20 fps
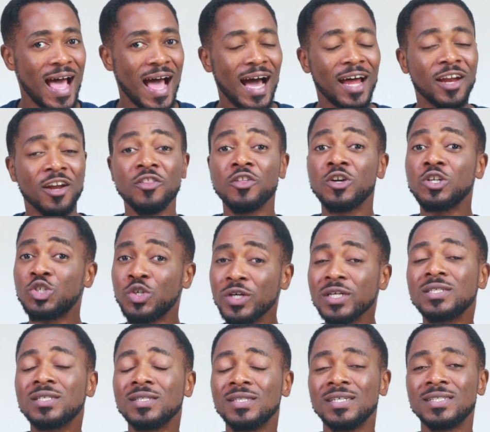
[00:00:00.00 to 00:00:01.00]
Another
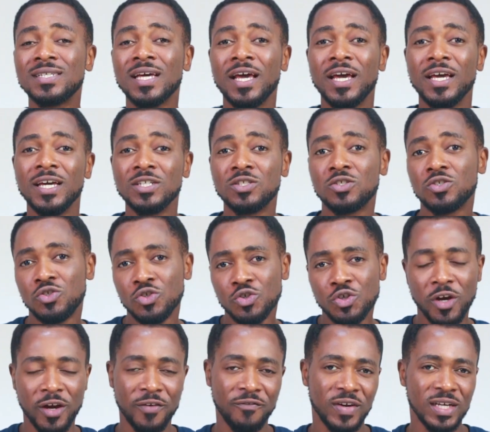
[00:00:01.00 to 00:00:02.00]
trick to this is to do
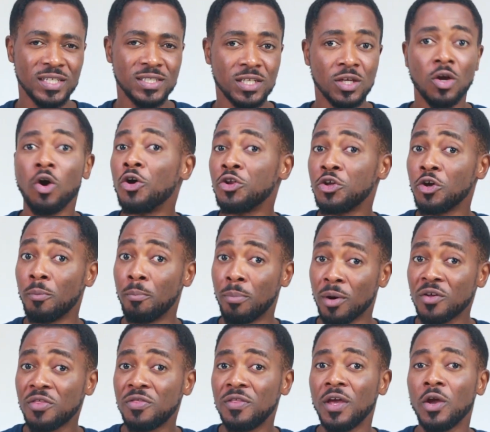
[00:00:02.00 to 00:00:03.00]
your investing on your
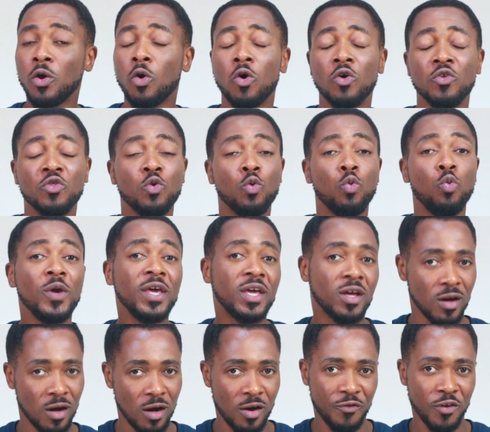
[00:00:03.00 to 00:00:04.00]
birthday or the
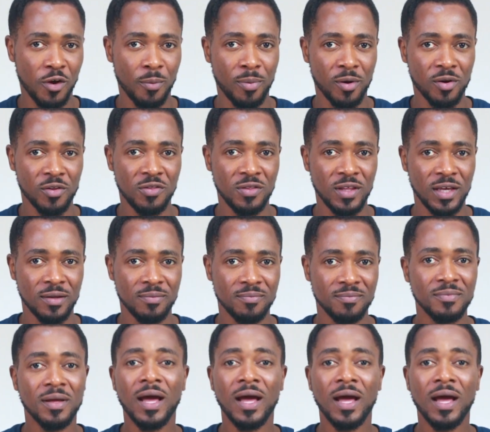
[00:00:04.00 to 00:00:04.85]
week of your birthday,